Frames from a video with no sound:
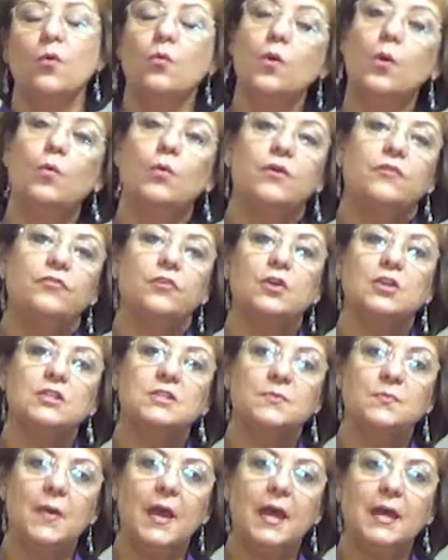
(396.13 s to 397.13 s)
When we
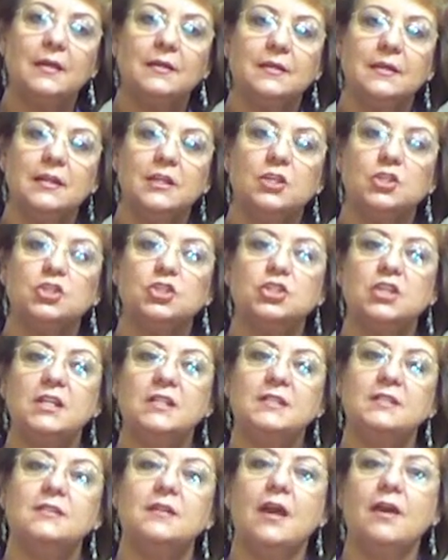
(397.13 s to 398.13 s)
first met, she
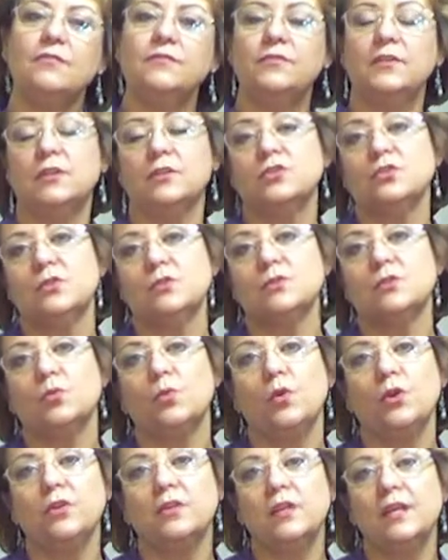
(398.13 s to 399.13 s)
did not feel she was
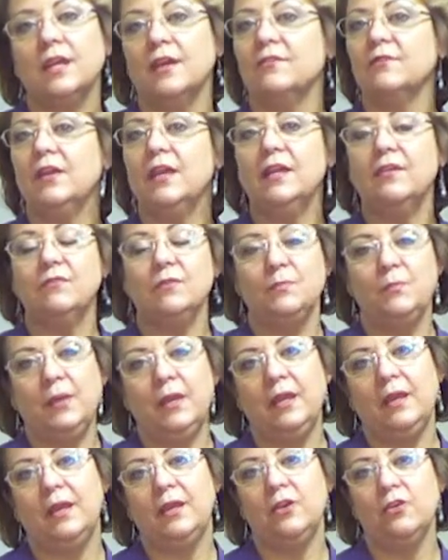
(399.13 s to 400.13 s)
worthy of even
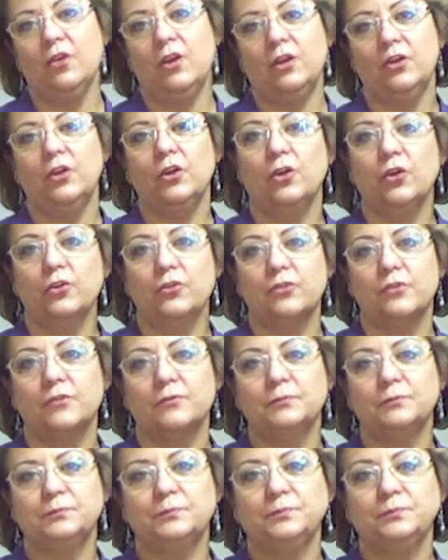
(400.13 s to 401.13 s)
being here on earth.